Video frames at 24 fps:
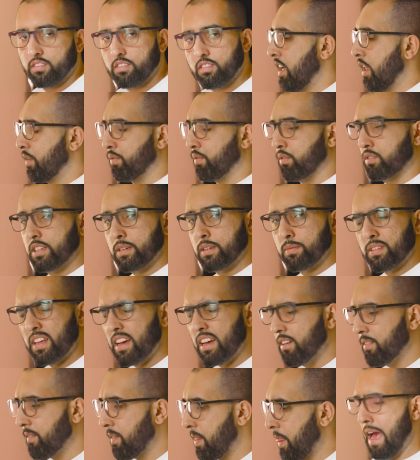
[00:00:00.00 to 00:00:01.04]
Helpful tip
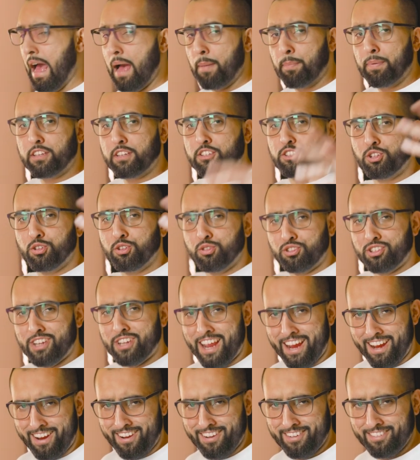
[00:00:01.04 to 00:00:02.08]
that. Happy
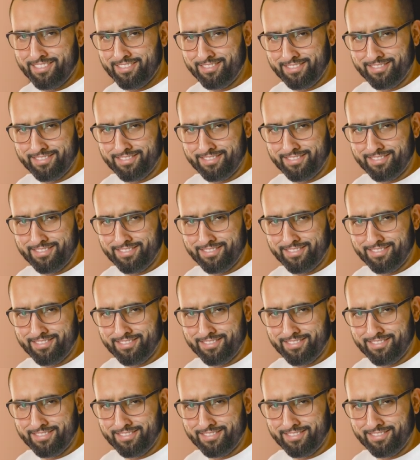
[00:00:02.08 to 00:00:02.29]
Tuesday!